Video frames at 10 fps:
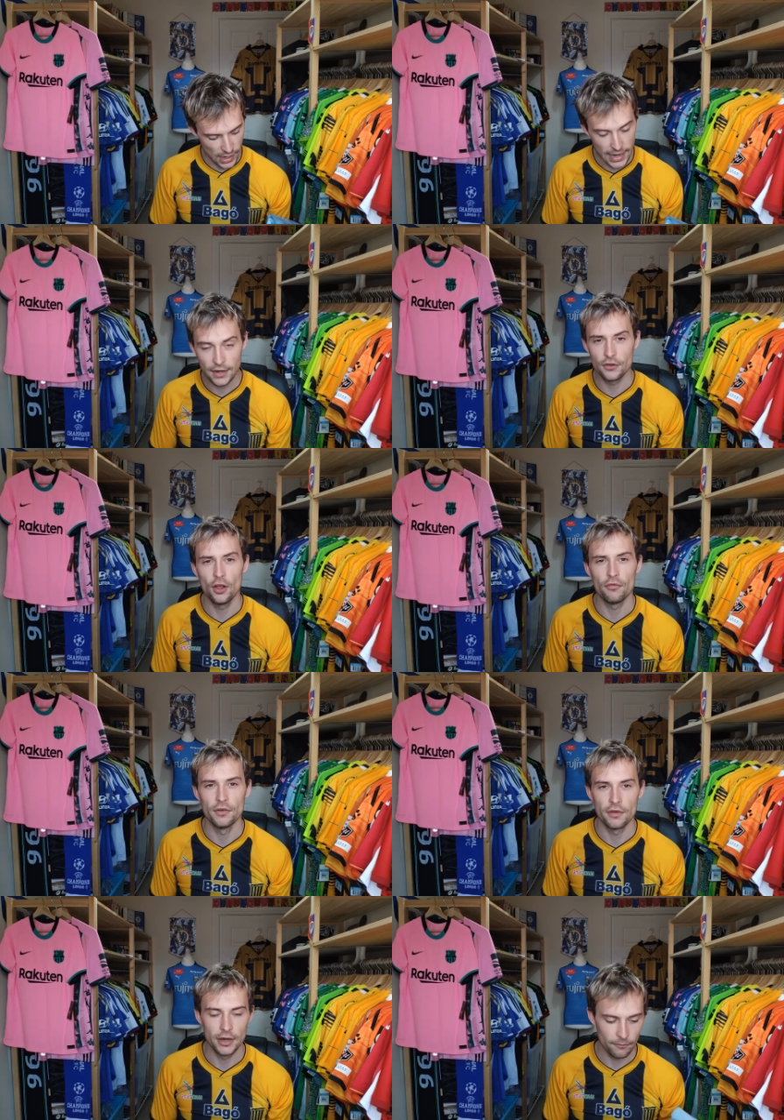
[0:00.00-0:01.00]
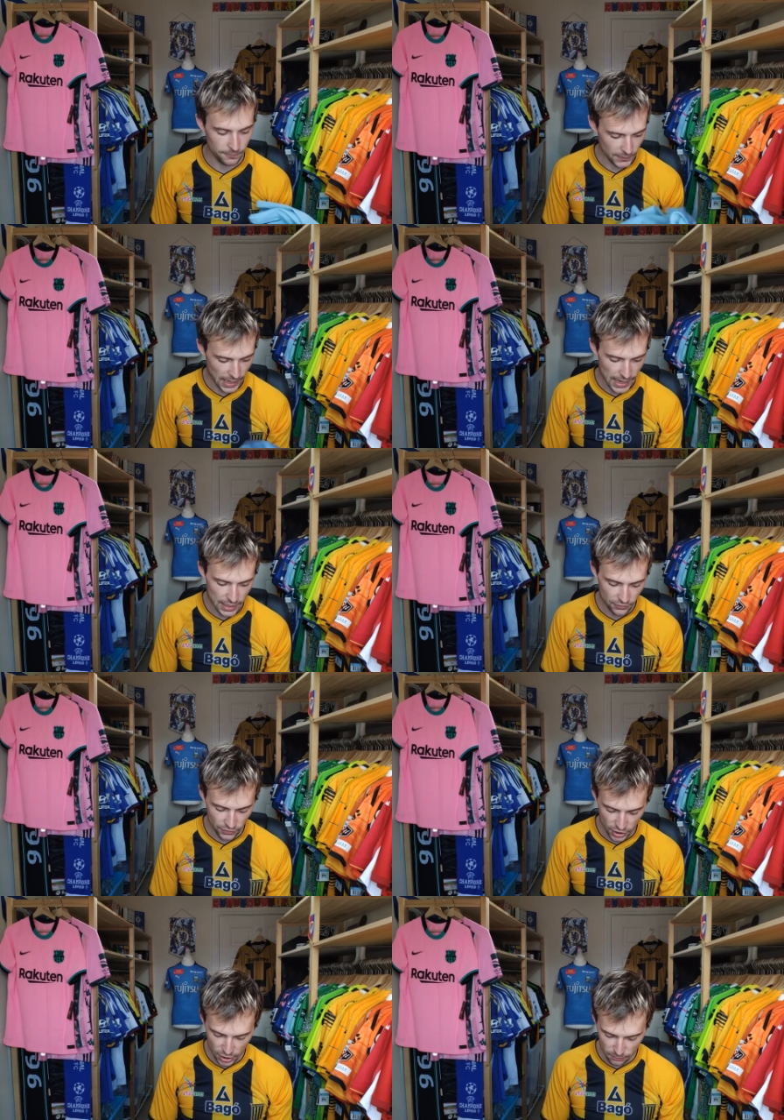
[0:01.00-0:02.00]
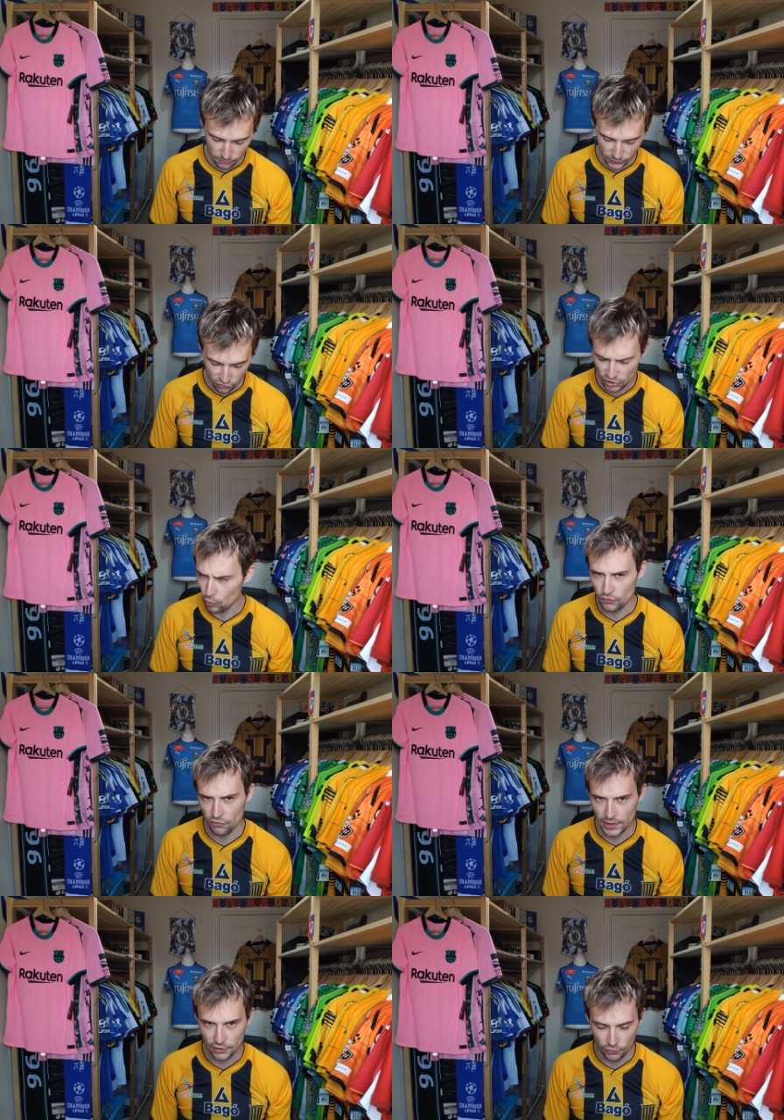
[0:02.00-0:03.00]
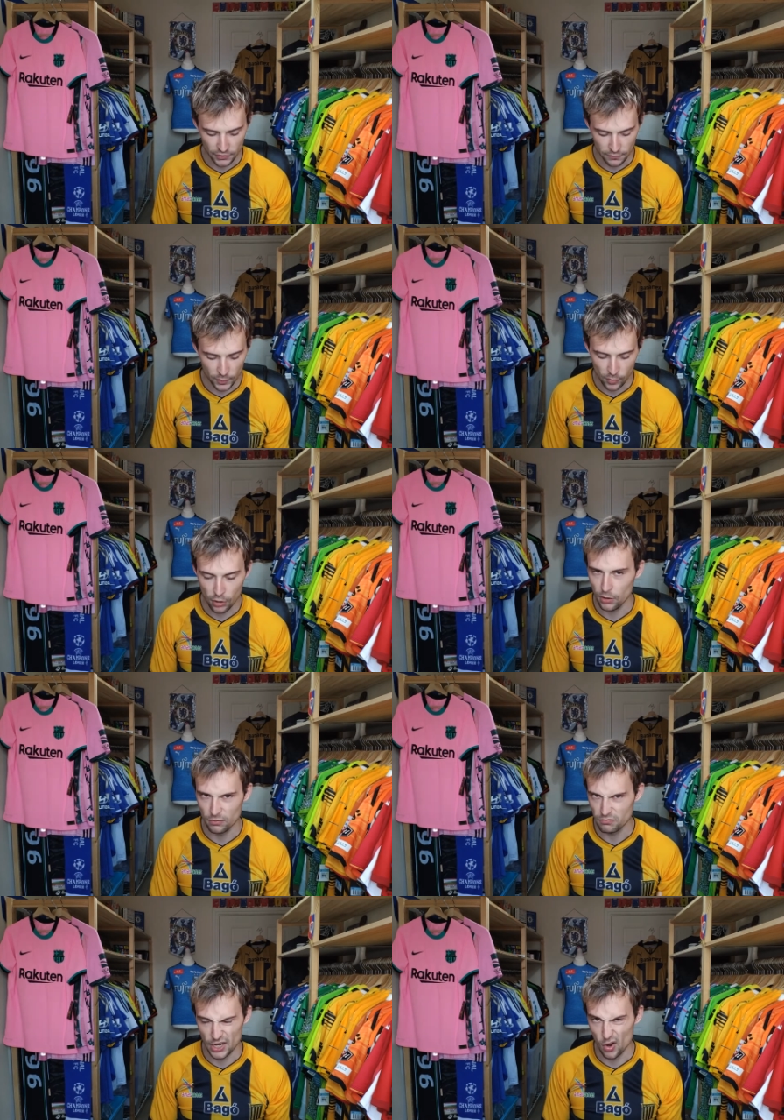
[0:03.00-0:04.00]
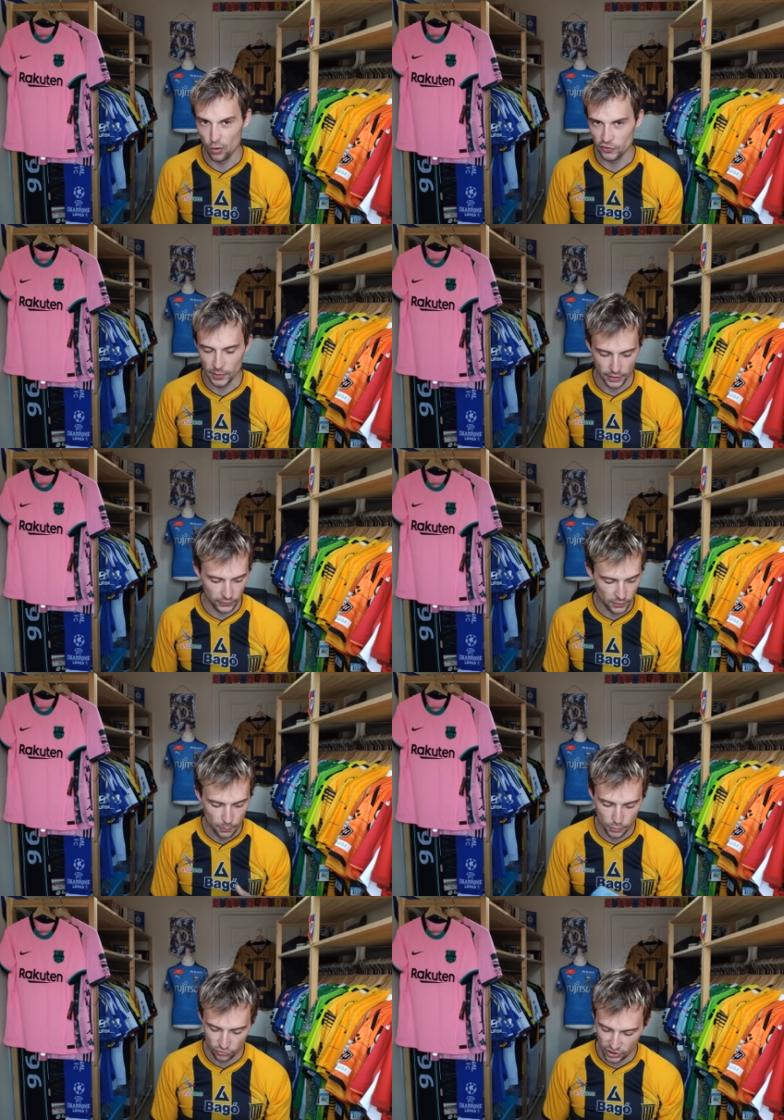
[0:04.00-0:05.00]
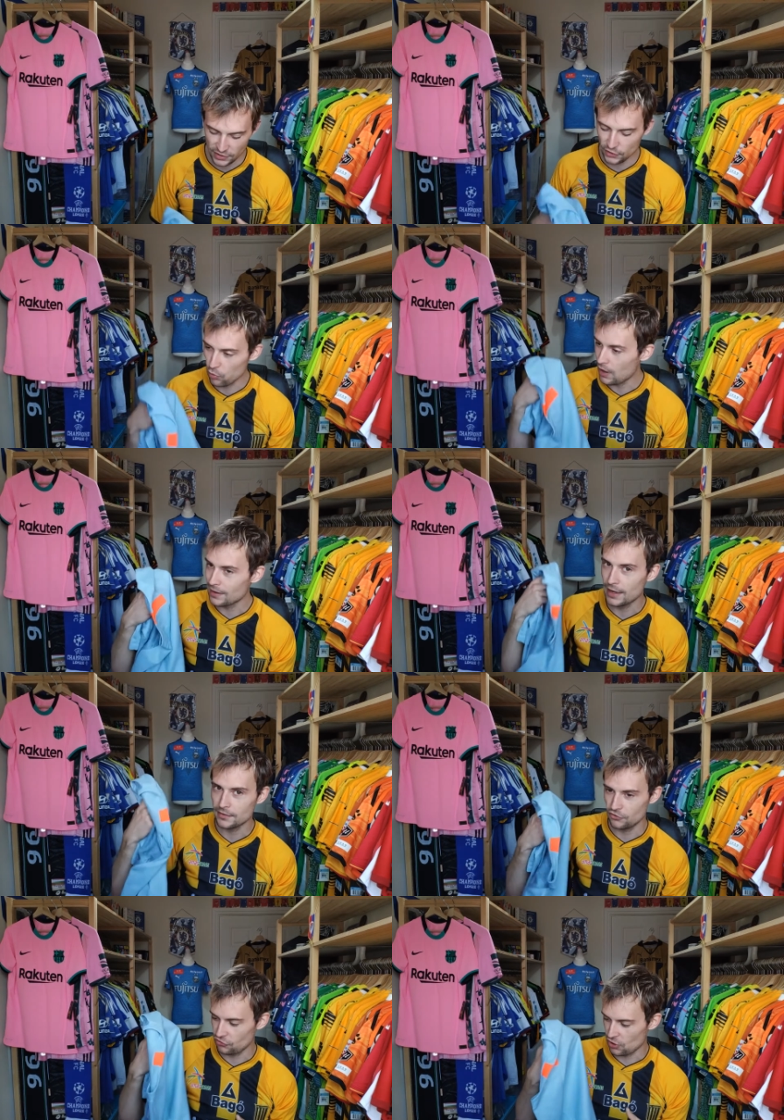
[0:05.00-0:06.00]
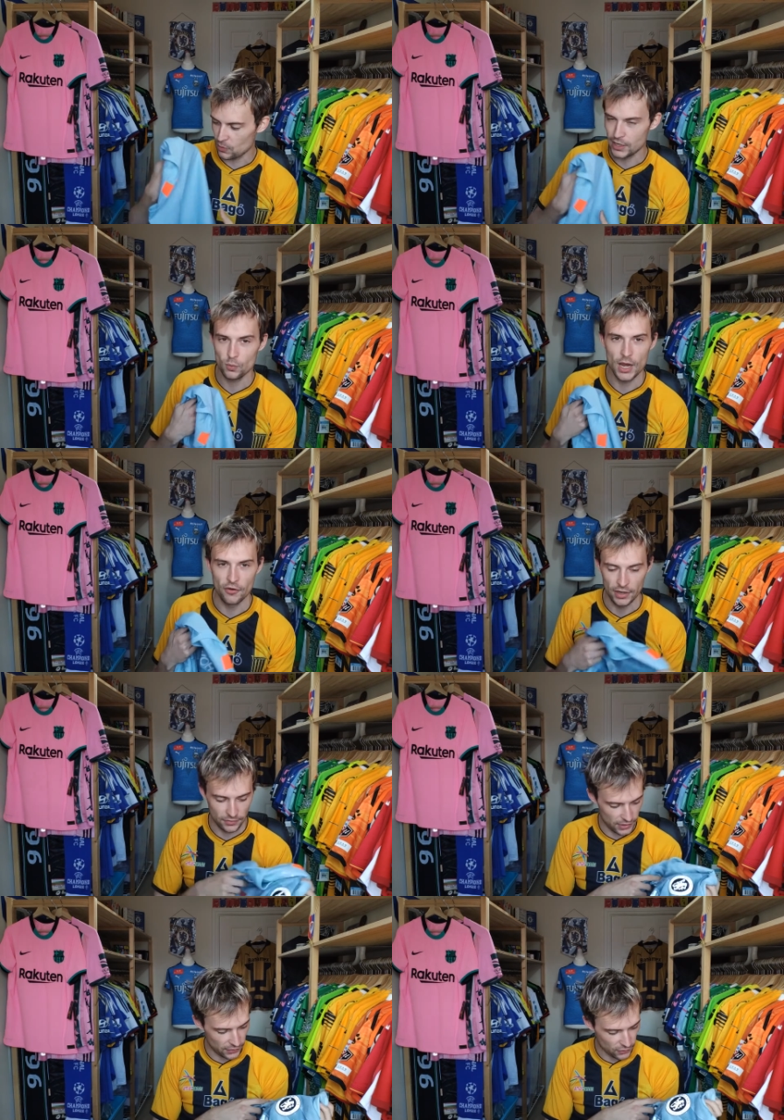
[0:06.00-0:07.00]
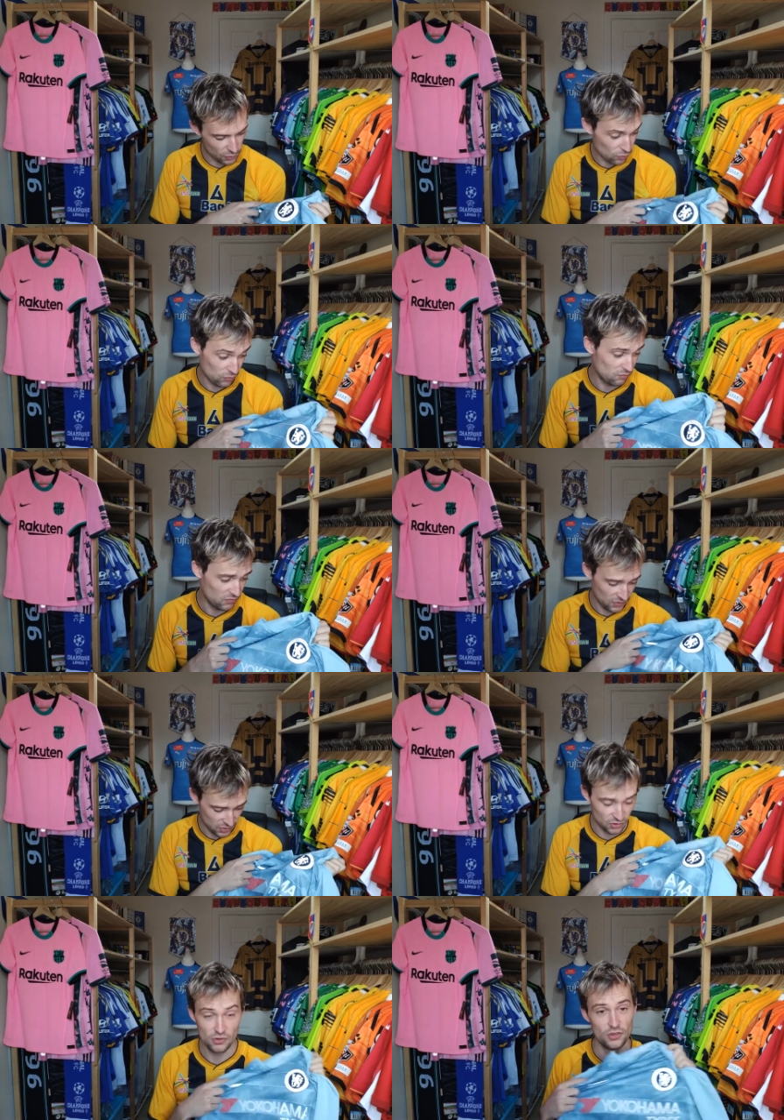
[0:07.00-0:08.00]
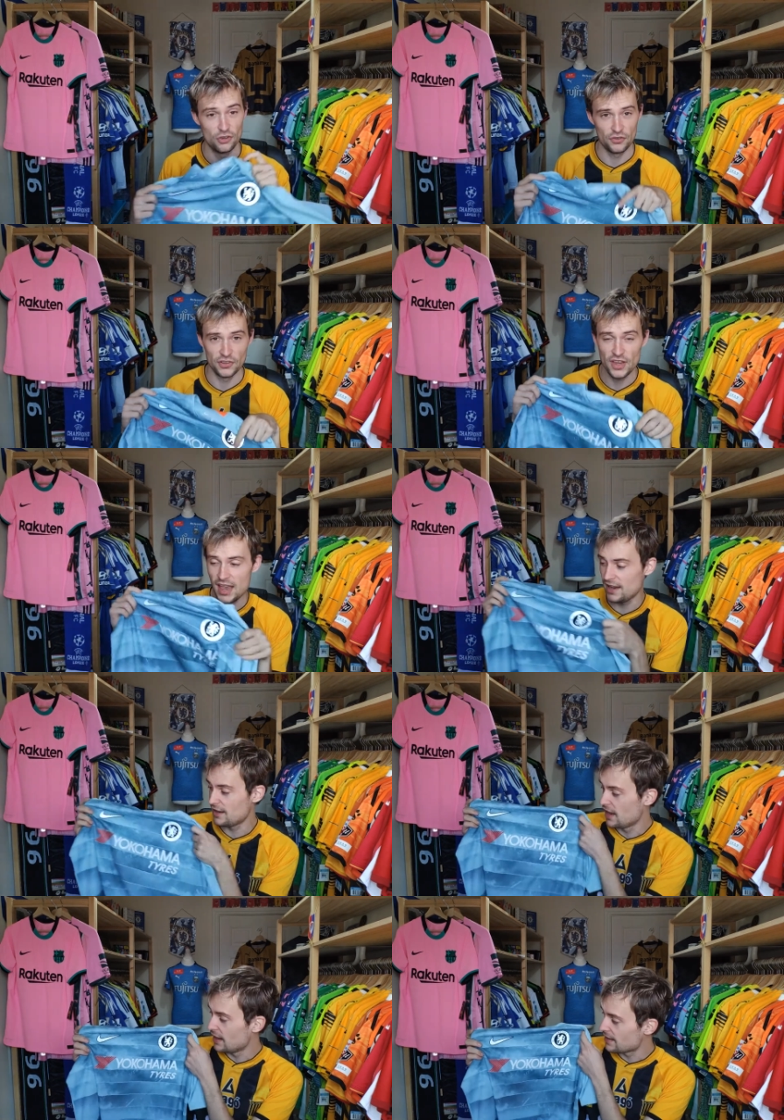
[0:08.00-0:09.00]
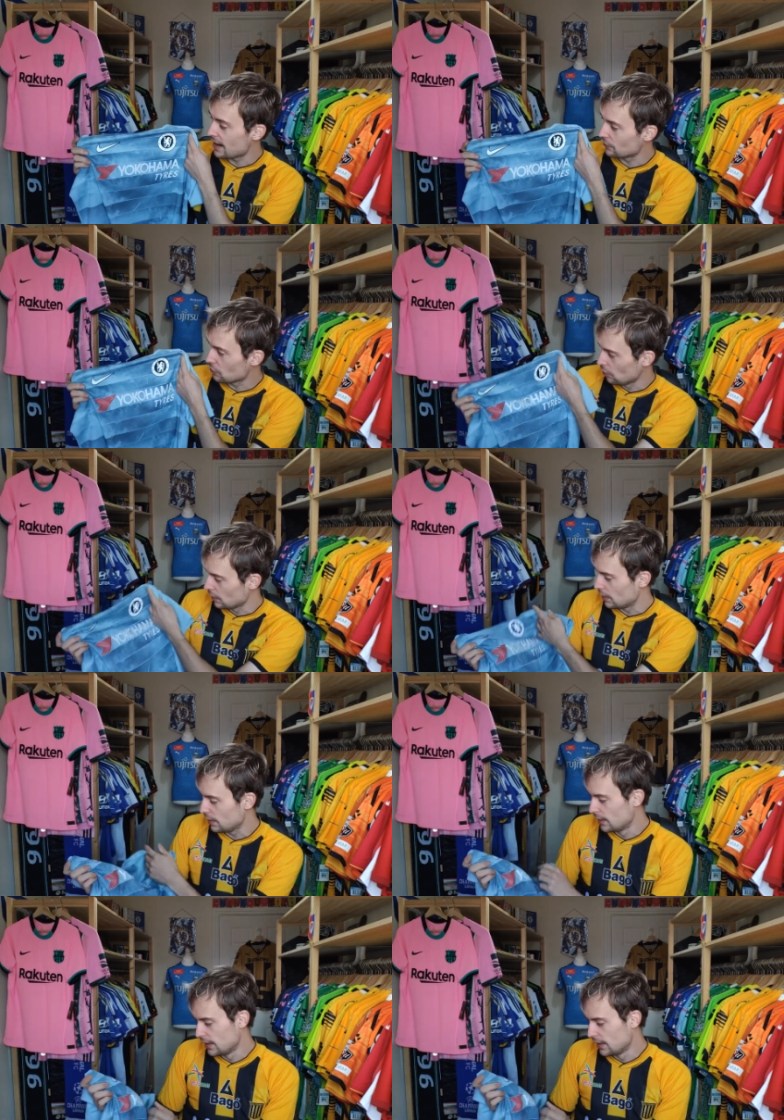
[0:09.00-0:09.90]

I had a girlfriend, right? And she wasn't really interested in football at all, to be honest. But she did quite like this shirt when I'd wear it. It's good design, nice colour.